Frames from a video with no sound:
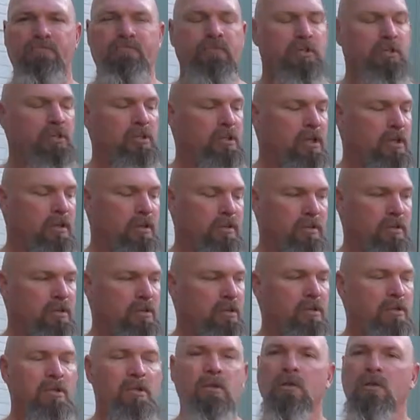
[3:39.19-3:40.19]
foot long.
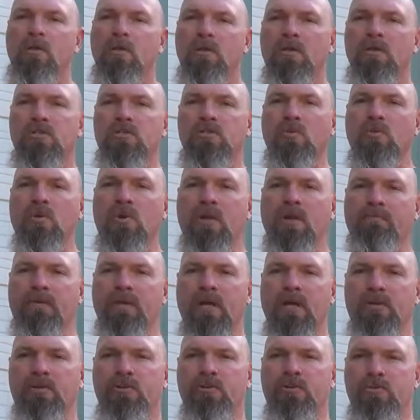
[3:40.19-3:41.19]
So what I've
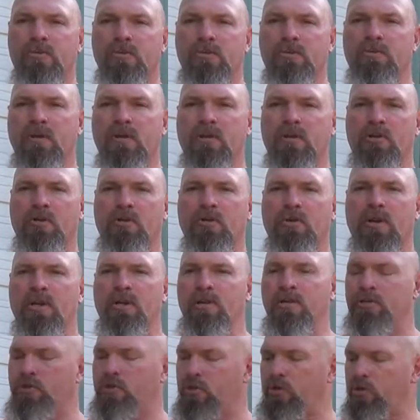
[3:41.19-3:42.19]
got to do is I've got to
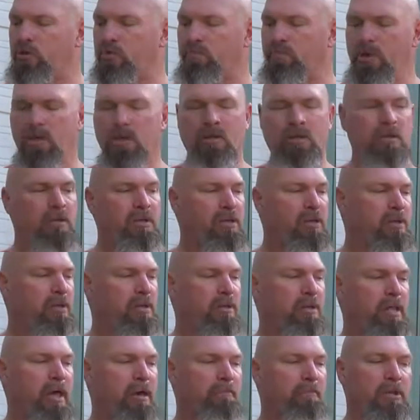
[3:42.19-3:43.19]
create a tube
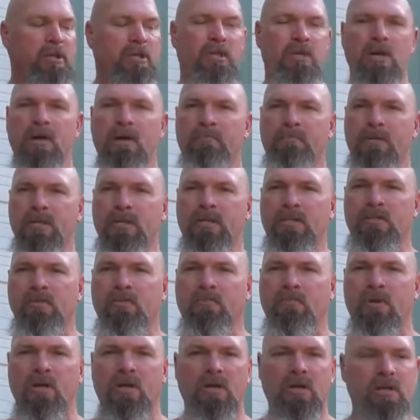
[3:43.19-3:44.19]
that will accommodate the
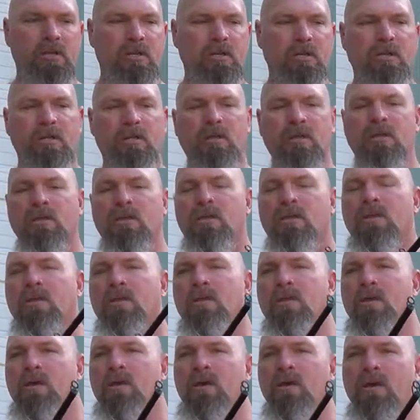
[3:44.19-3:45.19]
rod
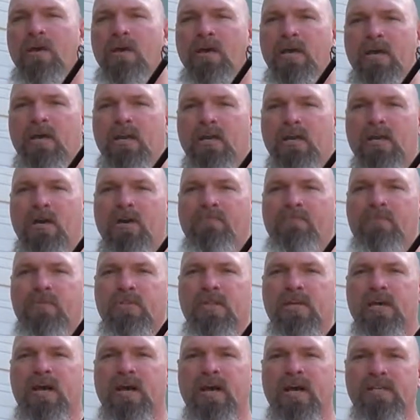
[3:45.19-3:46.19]
and allow for
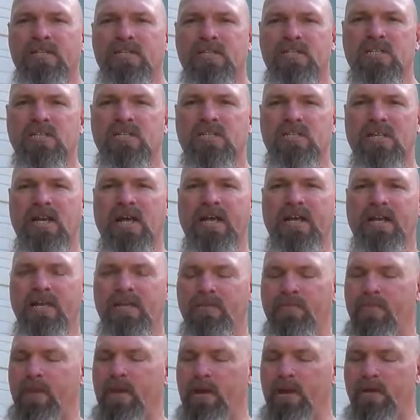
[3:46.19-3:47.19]
the eyes to slide
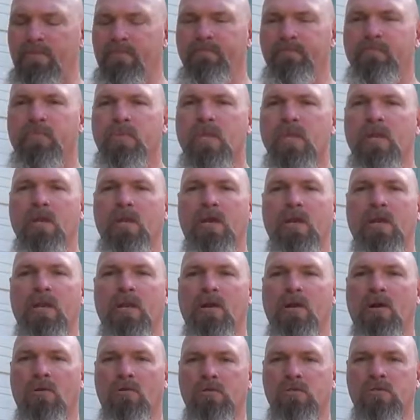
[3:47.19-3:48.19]
in there. And
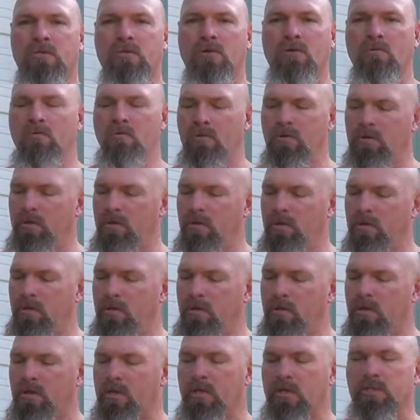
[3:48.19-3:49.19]
also,
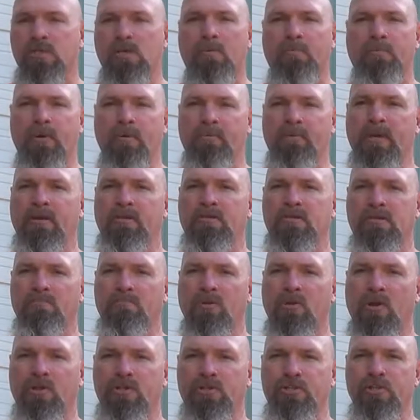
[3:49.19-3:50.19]
because I'll probably have some
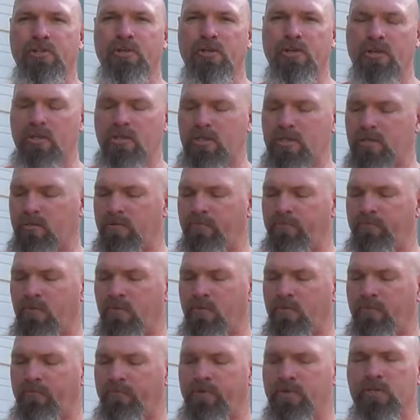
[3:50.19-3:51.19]
large hooks
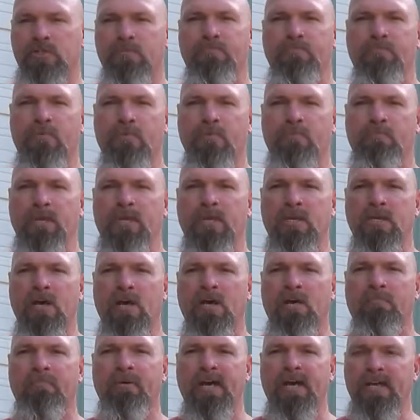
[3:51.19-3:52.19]
for fishing for the
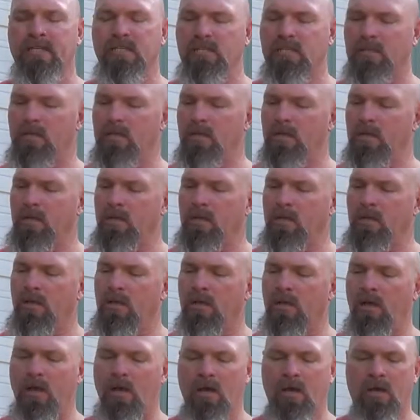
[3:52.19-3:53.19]
peacock bass,
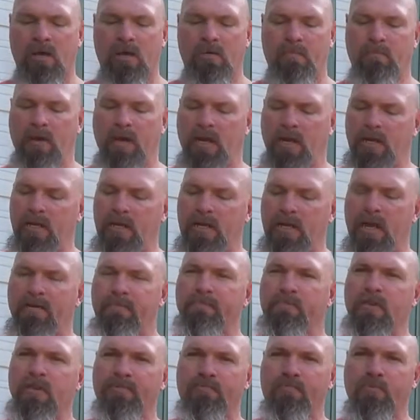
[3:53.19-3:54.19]
um, I need to
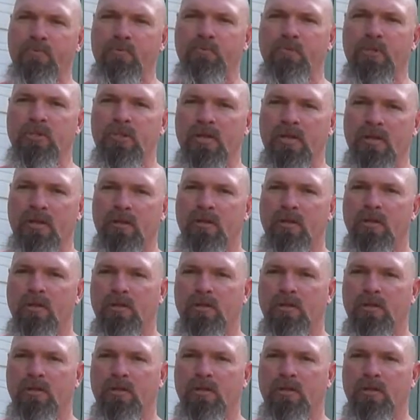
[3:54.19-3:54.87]
have enough room in there